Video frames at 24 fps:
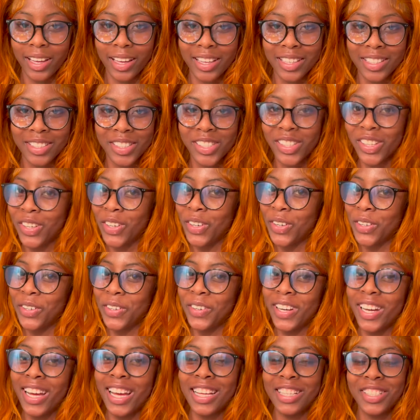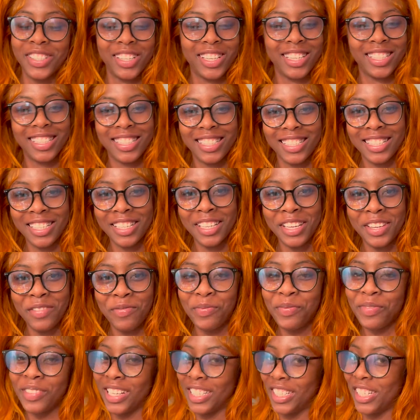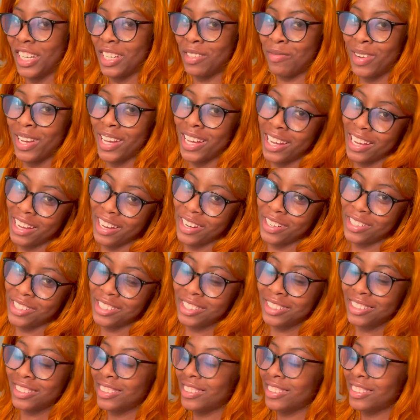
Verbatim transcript: So as you can see, I changed my hair.